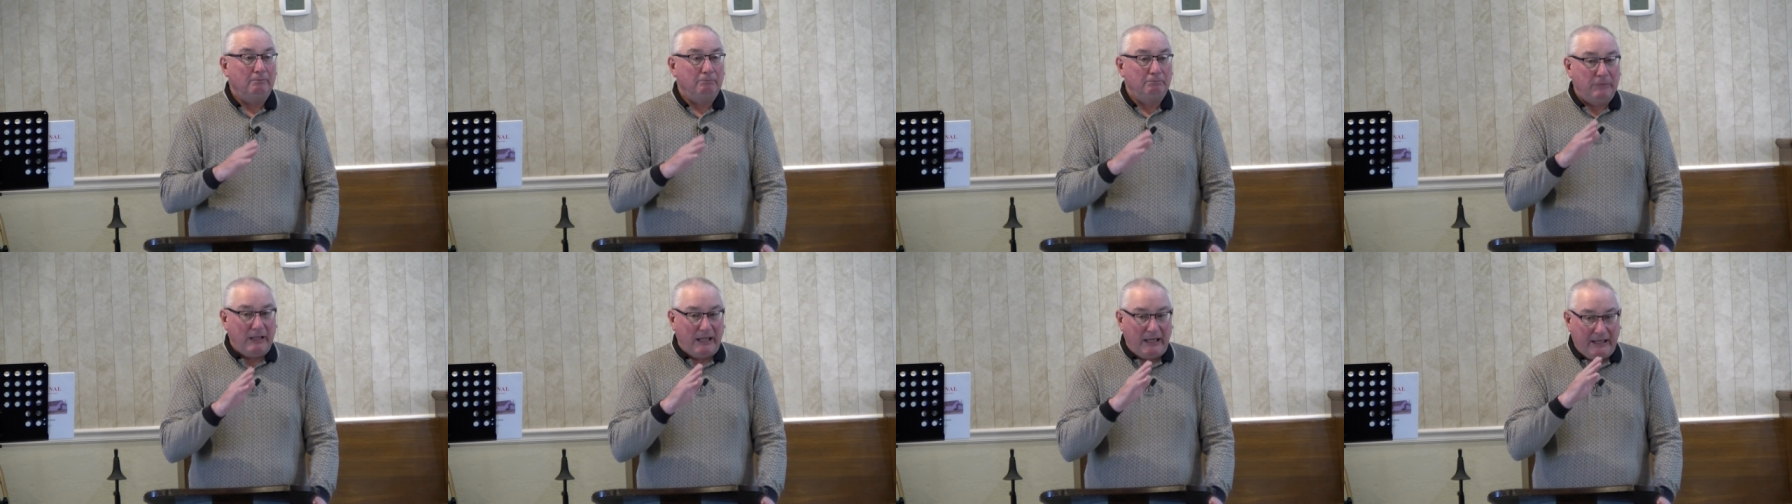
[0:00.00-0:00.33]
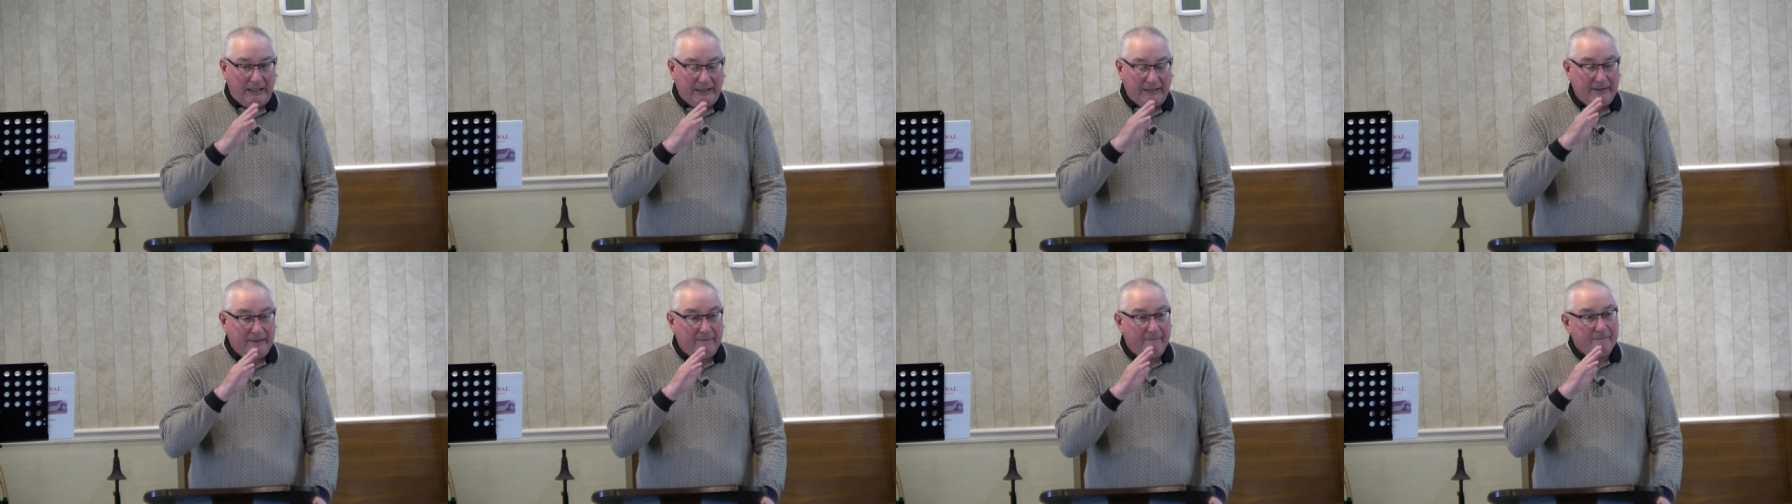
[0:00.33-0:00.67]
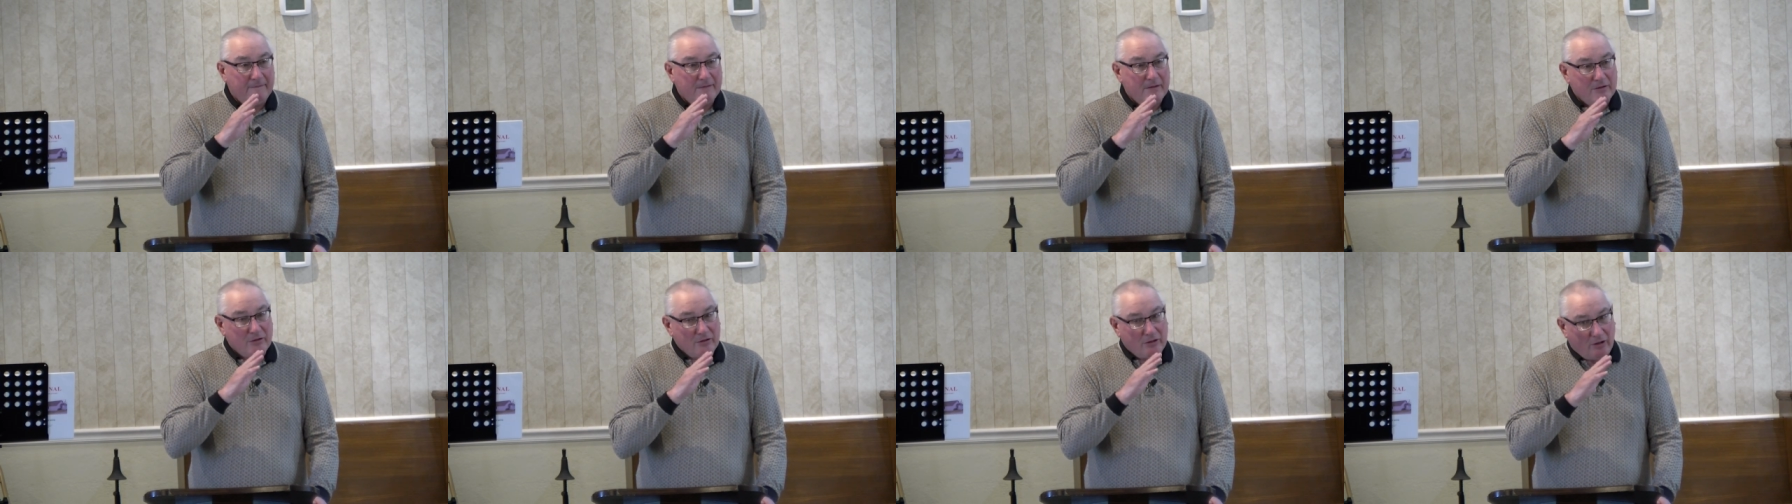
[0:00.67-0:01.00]

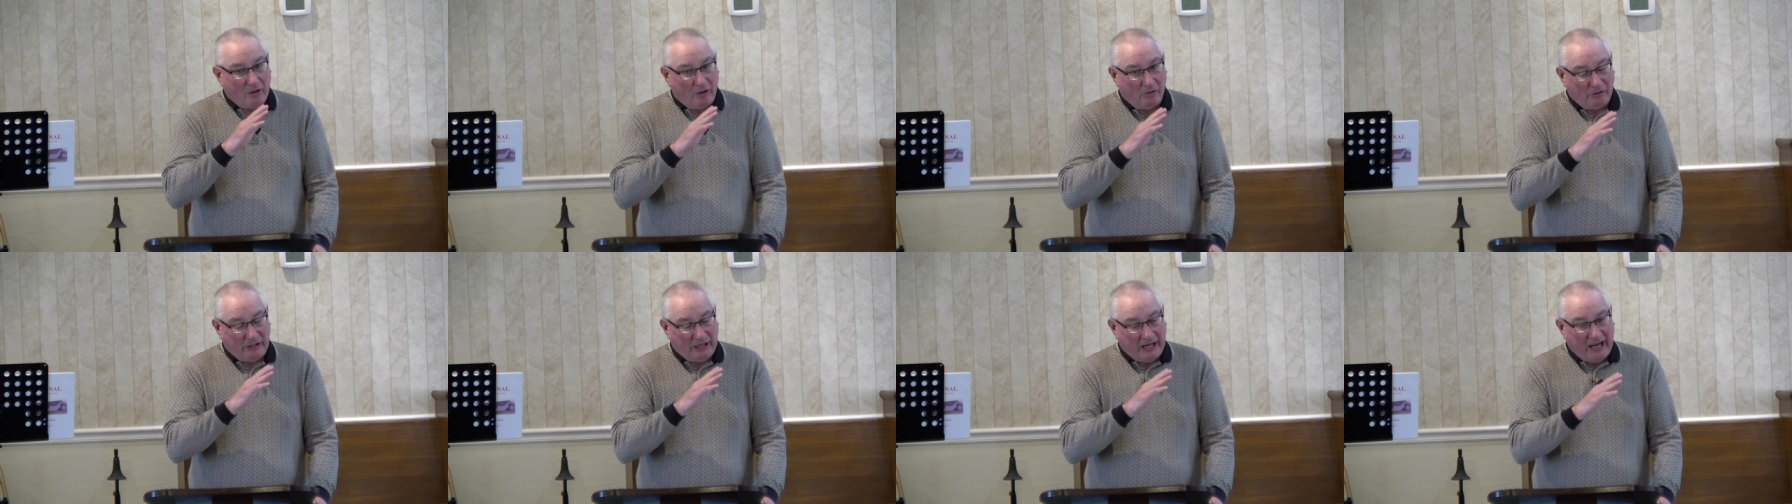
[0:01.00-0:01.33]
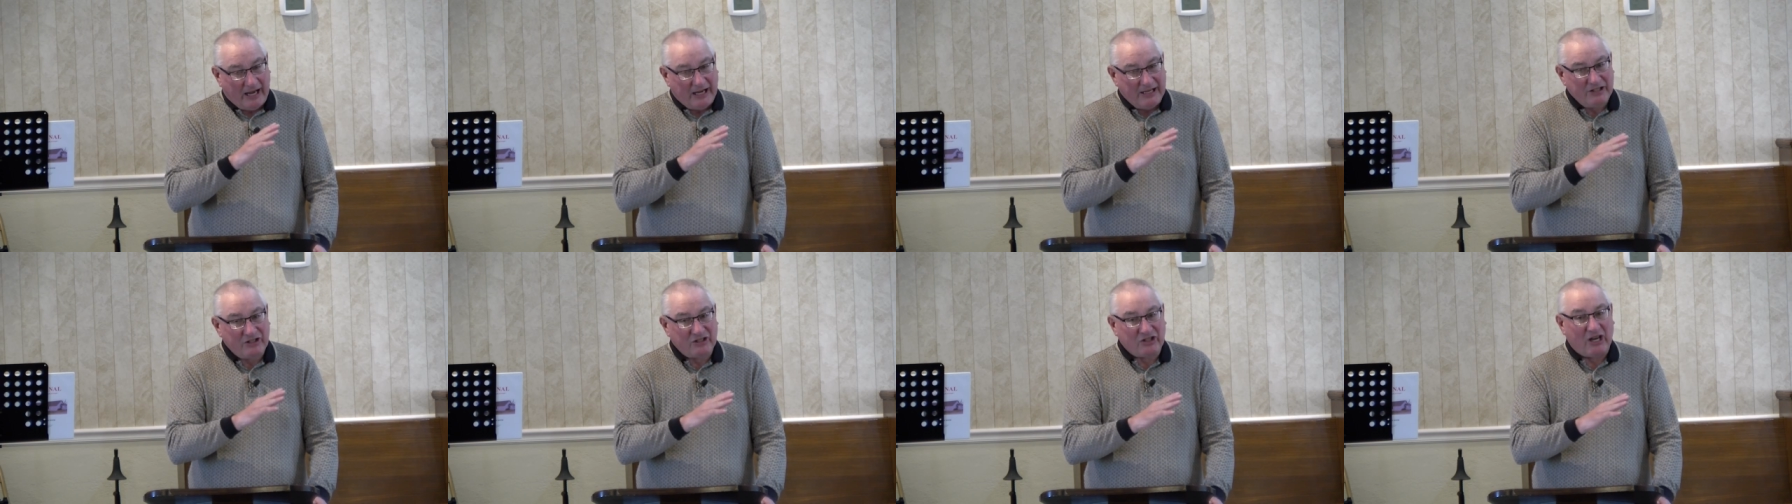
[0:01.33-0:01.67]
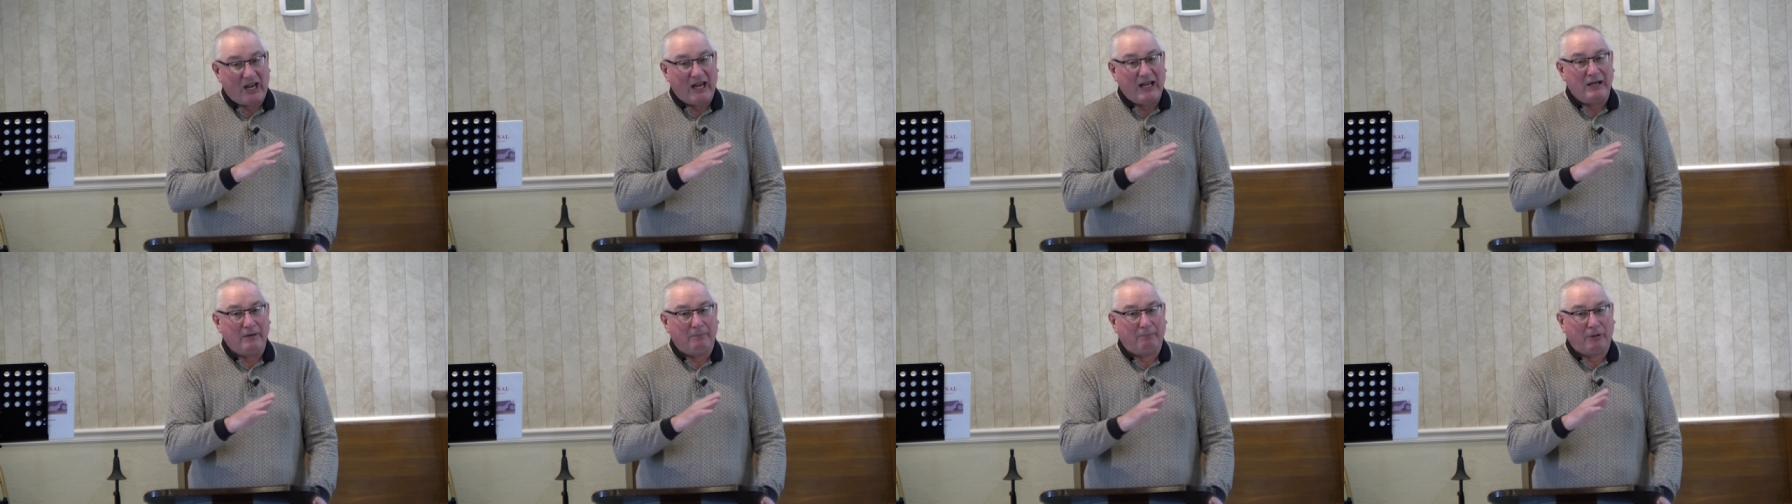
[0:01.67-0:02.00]
But, okay, say